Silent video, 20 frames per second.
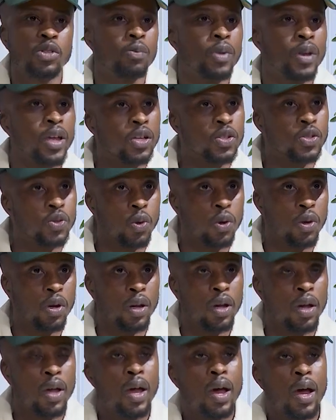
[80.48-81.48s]
playing soccer.
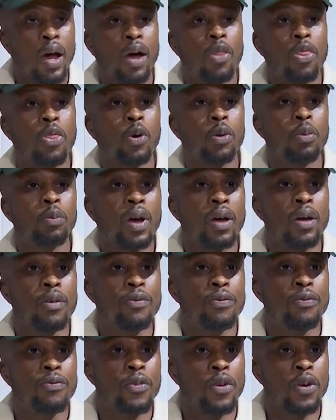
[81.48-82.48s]
I thought
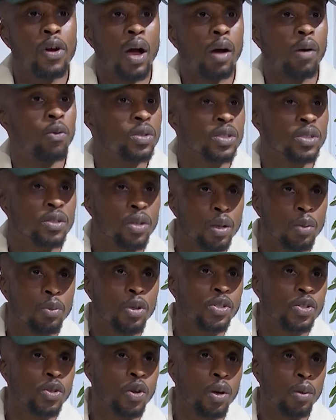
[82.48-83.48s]
I was going to be a
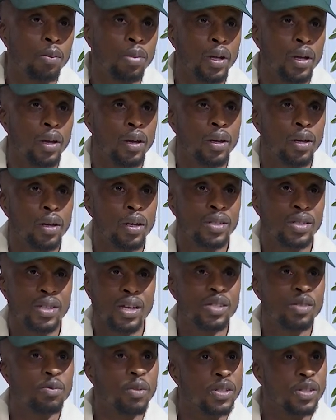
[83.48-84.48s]
soccer player, because
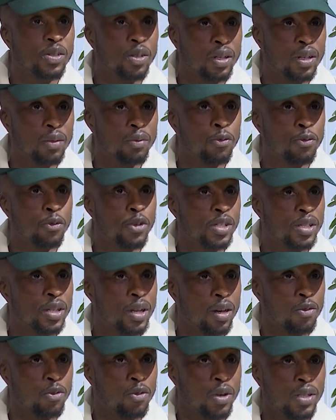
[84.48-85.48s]
that's my first
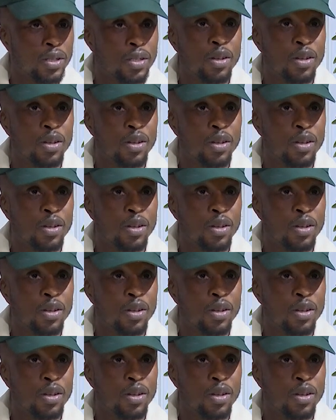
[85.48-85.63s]
love, right?